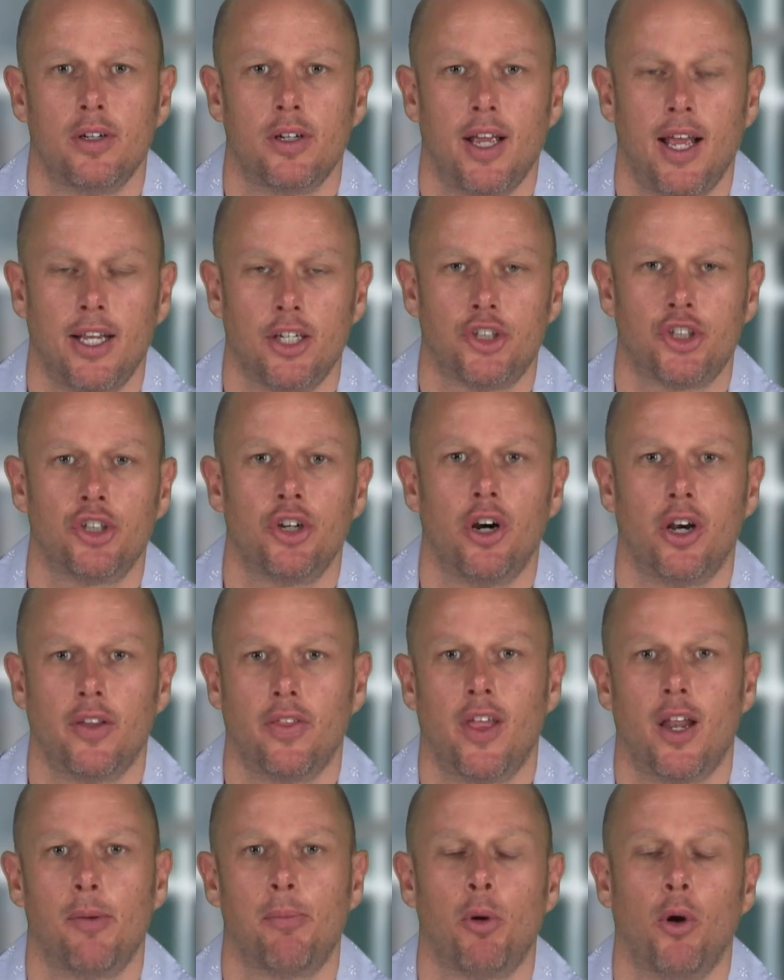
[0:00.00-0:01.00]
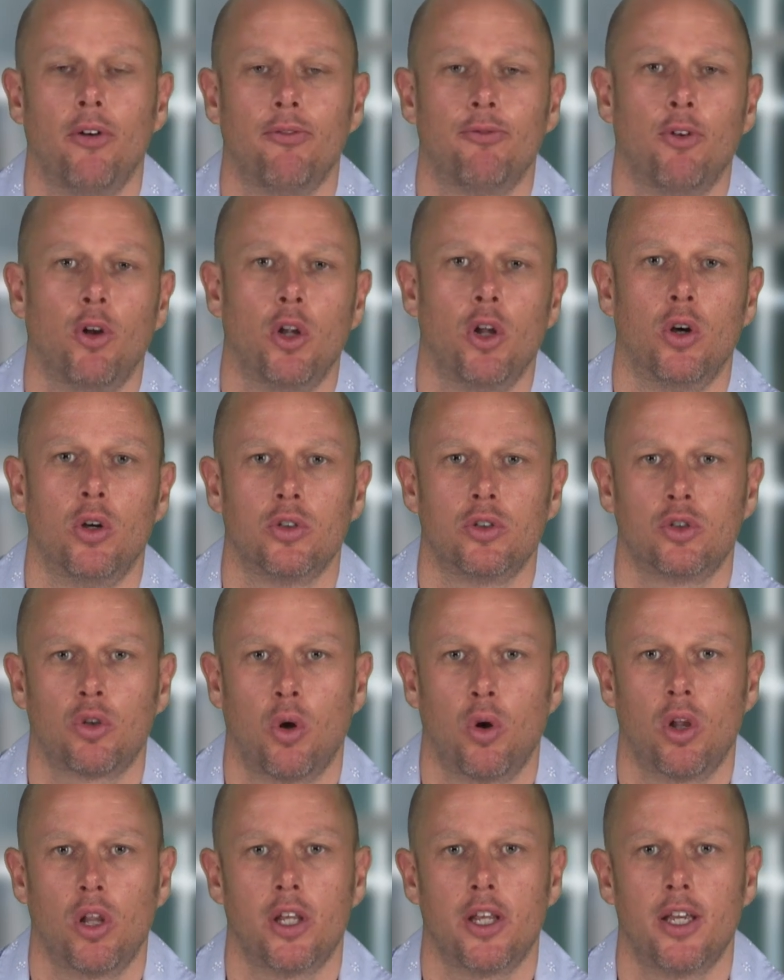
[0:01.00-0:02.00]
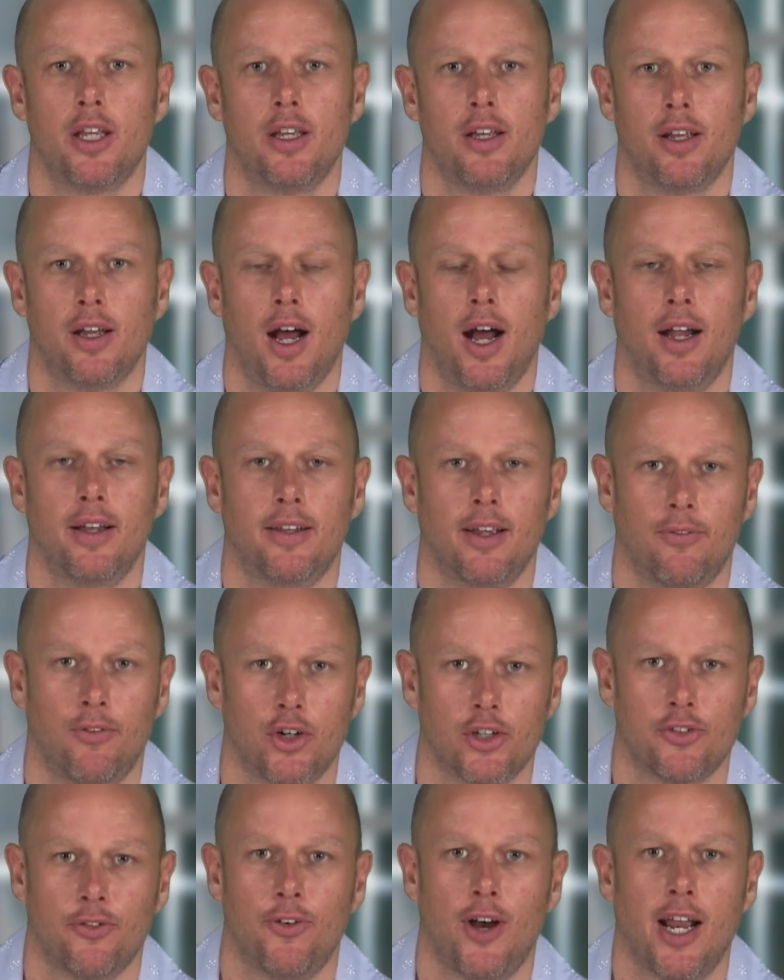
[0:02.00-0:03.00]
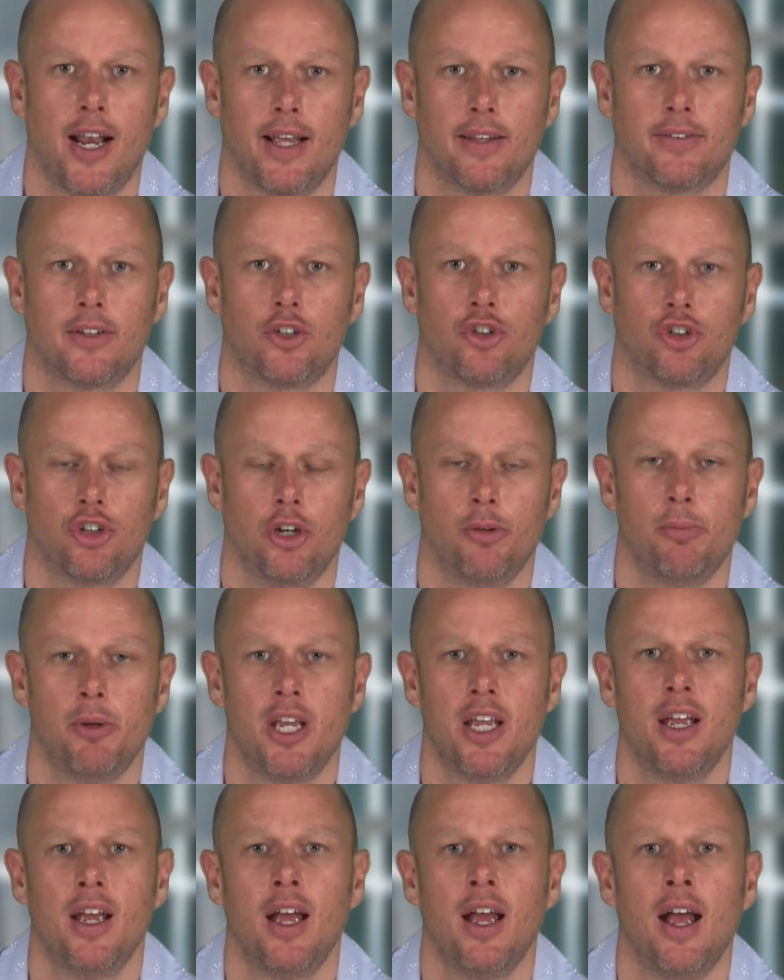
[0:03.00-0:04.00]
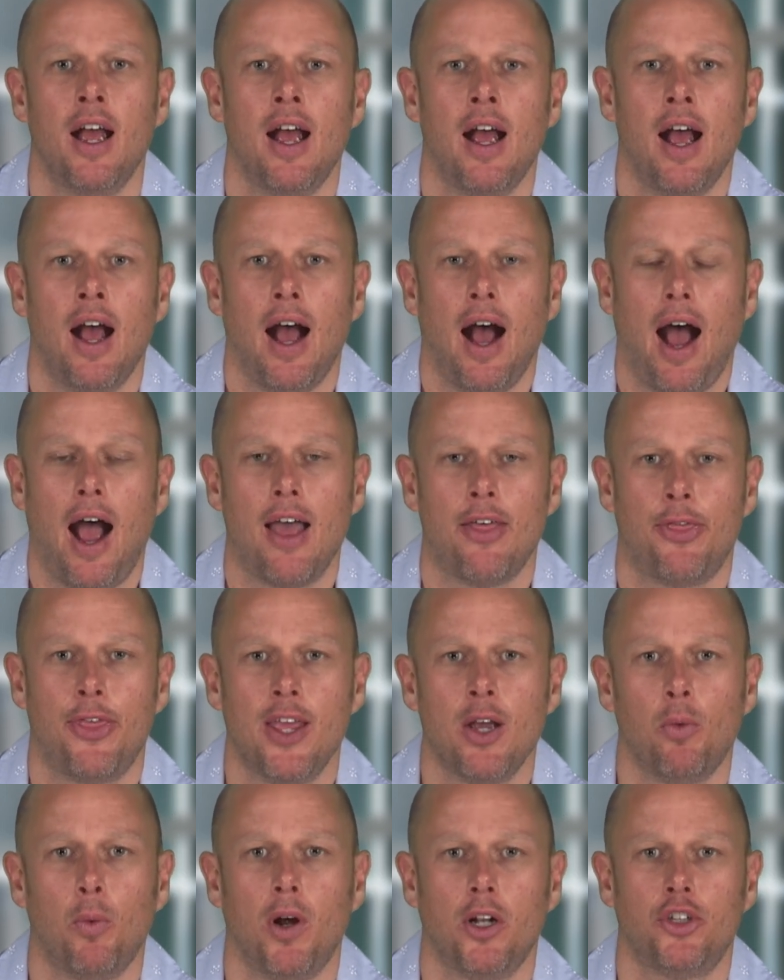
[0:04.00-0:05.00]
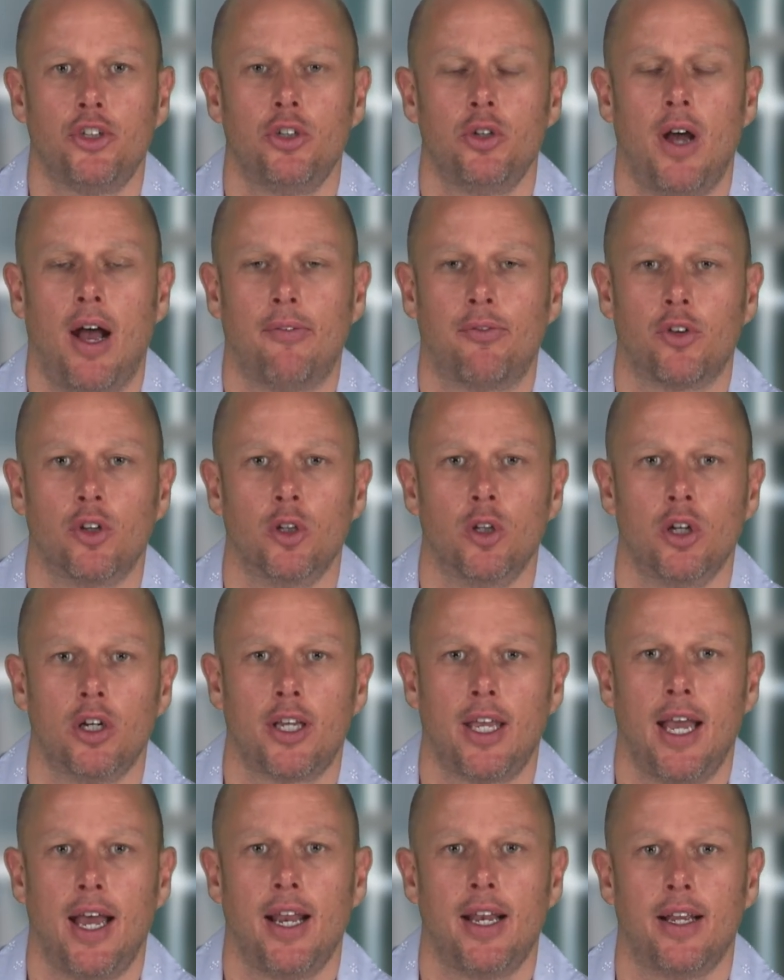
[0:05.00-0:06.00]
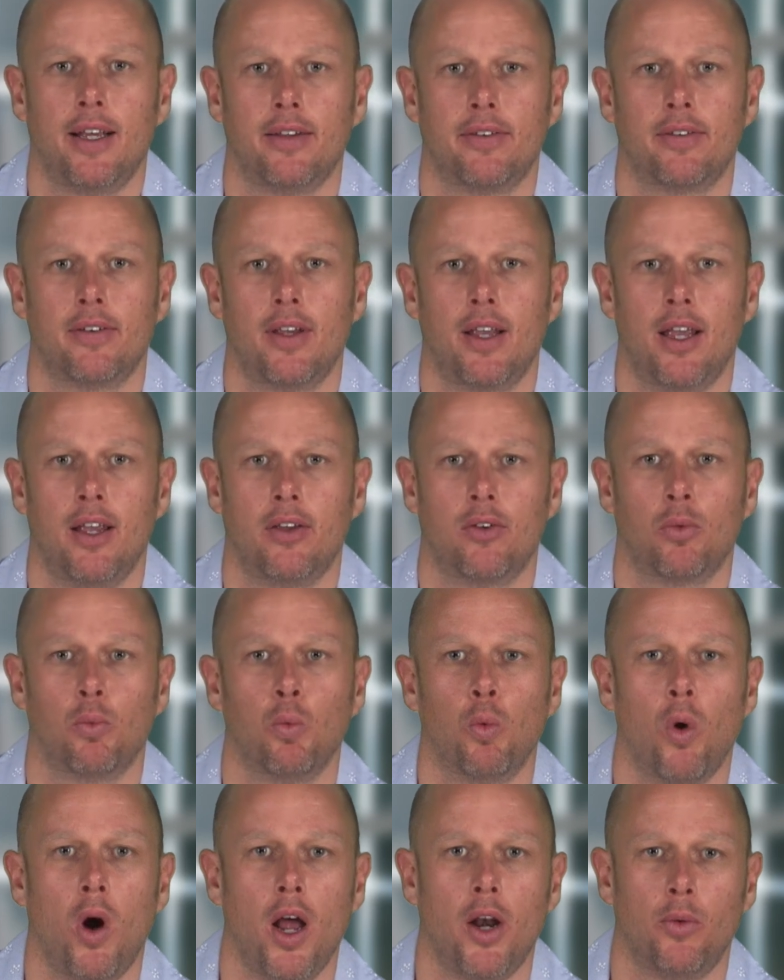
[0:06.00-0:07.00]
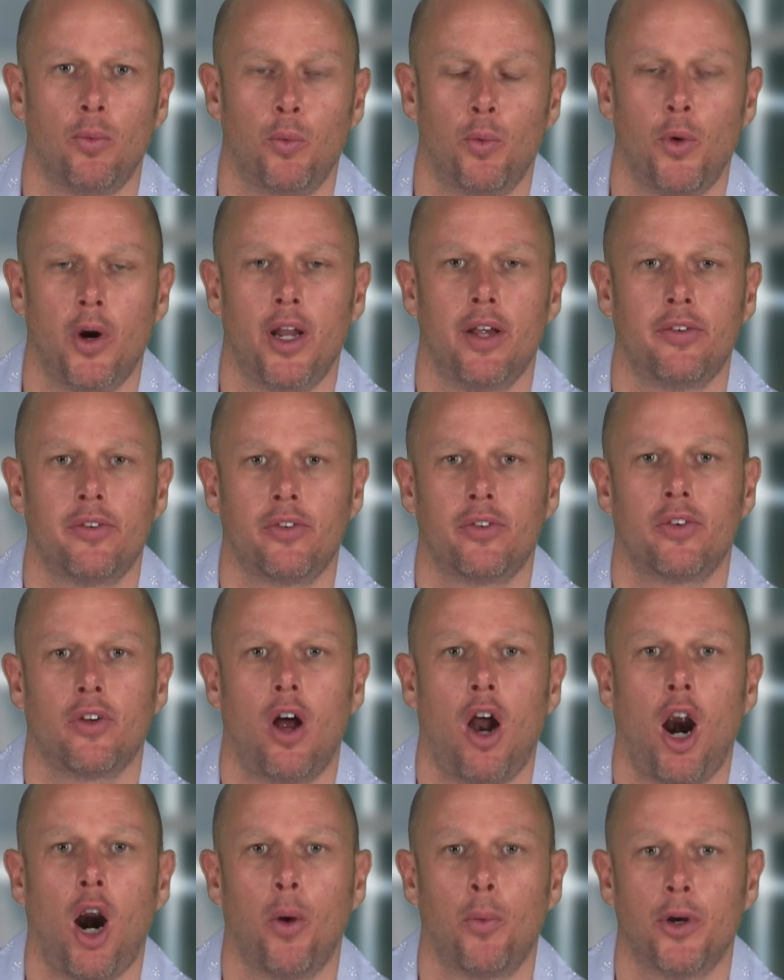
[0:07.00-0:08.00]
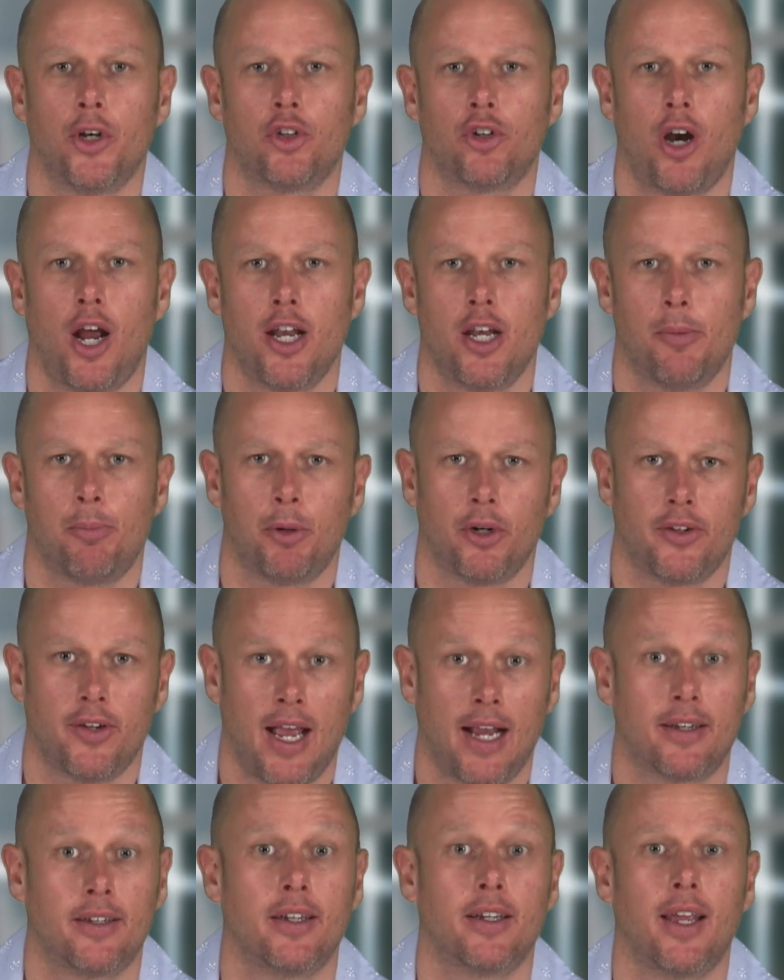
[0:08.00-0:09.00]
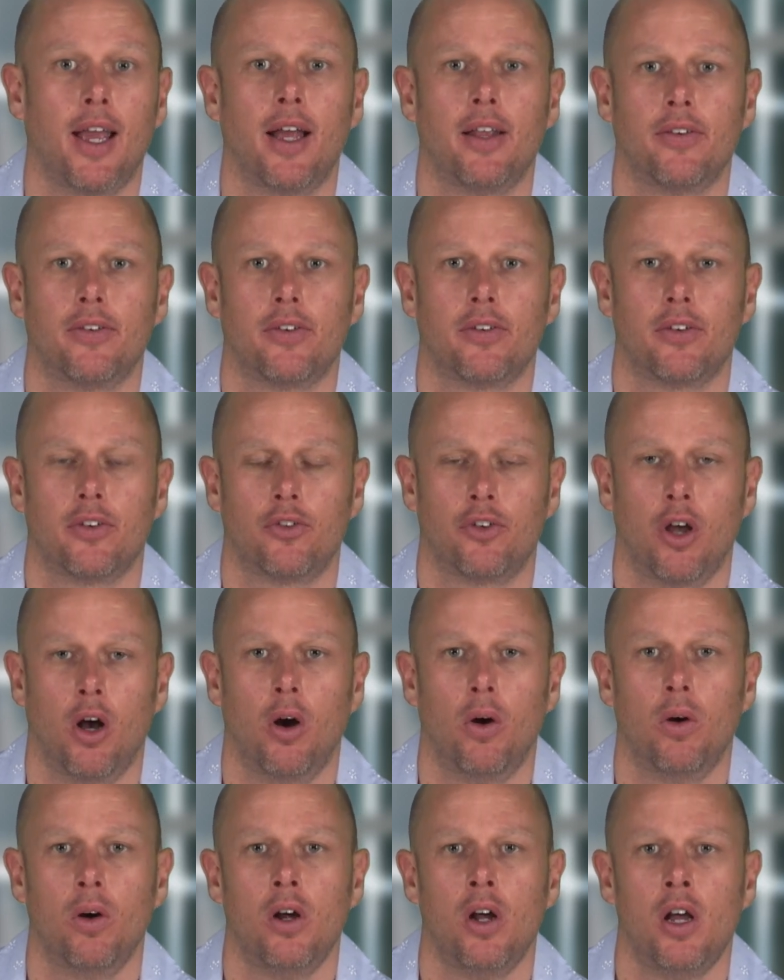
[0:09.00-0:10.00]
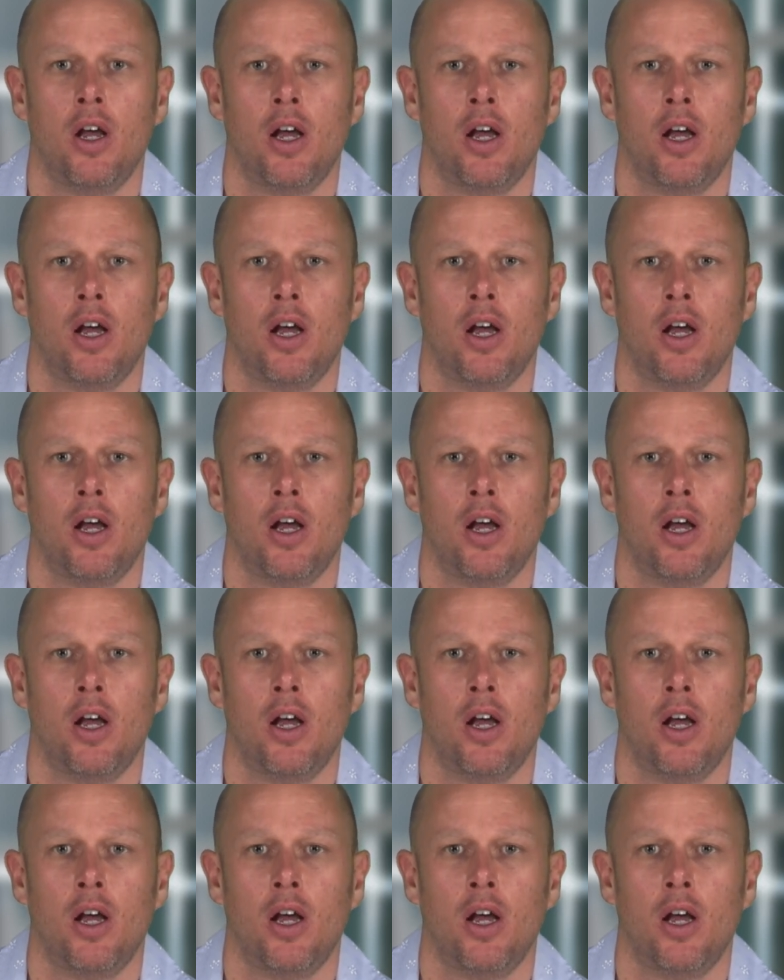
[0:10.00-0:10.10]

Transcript: ensuring that a portfolio is totally diversified as it should be. I think what you have to look at is what risks are we trying to protect against? So